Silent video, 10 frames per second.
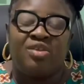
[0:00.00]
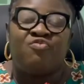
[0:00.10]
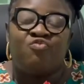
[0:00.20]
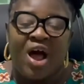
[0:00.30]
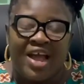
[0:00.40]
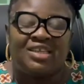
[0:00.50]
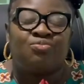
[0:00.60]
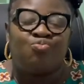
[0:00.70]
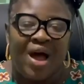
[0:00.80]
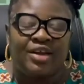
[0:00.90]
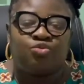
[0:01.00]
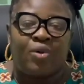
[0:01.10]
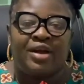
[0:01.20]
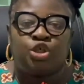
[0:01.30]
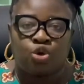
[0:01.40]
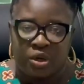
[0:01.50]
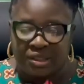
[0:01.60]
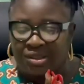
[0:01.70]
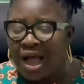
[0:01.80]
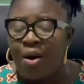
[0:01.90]
the right
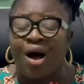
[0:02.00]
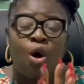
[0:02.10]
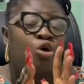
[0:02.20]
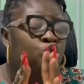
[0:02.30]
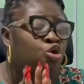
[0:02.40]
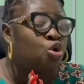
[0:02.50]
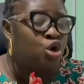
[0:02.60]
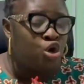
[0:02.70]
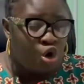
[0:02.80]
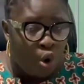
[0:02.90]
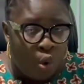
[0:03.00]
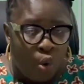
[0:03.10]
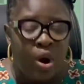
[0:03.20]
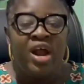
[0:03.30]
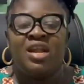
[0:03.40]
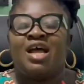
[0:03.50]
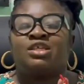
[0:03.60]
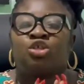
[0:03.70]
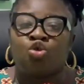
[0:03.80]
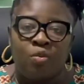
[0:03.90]
choice. Now, I also know that
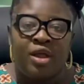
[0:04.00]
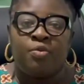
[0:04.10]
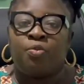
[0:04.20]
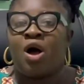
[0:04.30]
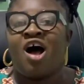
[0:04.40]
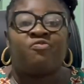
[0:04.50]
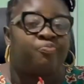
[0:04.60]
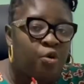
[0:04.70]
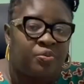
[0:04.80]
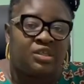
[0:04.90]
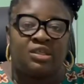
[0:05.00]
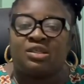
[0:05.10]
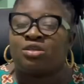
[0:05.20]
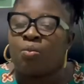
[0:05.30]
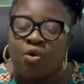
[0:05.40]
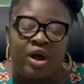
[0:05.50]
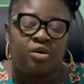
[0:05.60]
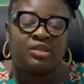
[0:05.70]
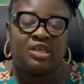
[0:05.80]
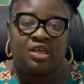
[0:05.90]
so many people have properties somewhere
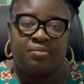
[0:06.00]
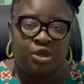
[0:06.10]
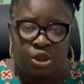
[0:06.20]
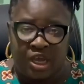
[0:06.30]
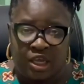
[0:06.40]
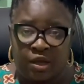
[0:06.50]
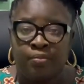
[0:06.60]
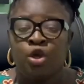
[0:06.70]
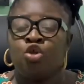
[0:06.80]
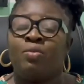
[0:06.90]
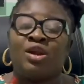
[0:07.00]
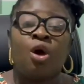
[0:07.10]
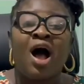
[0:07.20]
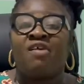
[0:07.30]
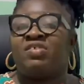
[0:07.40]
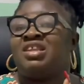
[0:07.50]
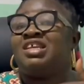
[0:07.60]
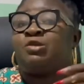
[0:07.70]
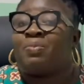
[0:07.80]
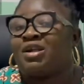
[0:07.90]
else in Ibeju Lekki. You might not have in
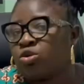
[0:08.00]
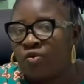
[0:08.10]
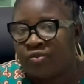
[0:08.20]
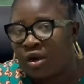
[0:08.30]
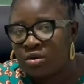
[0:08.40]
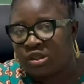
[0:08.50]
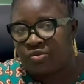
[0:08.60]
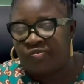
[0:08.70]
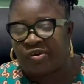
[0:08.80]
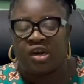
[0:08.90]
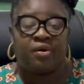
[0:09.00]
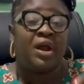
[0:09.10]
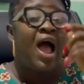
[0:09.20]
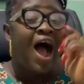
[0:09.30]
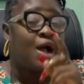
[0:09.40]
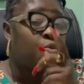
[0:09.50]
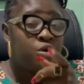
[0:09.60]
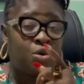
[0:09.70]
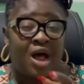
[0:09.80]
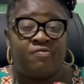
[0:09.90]
this part of Dangote Refinery. I want
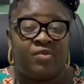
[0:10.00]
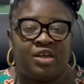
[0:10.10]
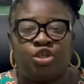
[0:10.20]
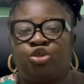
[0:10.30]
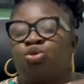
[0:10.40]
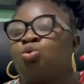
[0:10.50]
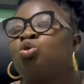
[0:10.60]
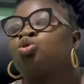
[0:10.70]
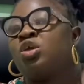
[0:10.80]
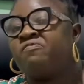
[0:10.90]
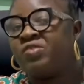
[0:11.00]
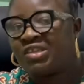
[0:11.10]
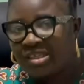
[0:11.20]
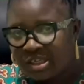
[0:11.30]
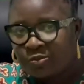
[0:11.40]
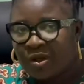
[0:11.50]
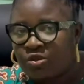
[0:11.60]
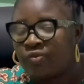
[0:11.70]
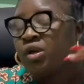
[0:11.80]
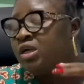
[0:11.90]
to advise you to also invest in this part
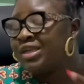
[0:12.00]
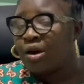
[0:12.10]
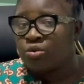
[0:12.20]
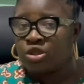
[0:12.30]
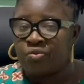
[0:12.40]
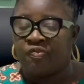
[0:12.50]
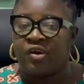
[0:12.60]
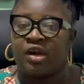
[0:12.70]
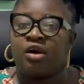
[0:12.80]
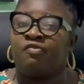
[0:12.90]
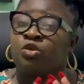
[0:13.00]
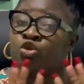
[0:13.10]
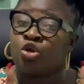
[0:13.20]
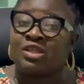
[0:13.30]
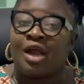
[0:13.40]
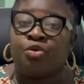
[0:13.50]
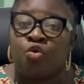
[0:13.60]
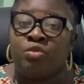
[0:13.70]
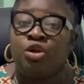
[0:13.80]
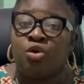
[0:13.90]
of Dangote Refinery. For those that
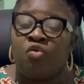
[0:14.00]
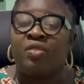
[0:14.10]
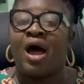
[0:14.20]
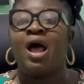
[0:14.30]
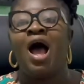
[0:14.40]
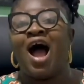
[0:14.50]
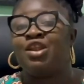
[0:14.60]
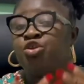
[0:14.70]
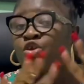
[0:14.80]
know me know that I